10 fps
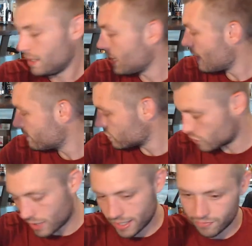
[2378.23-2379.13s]
After
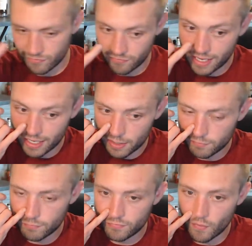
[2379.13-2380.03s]
trying 5,
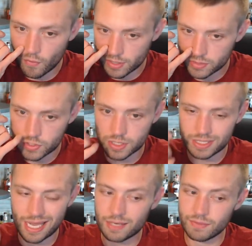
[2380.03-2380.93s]
4 is just
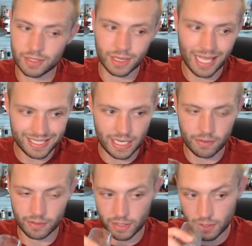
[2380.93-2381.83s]
kind of a letdown
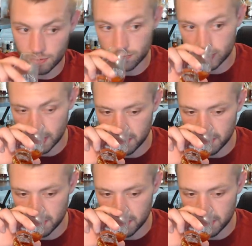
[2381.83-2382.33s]
on the nose.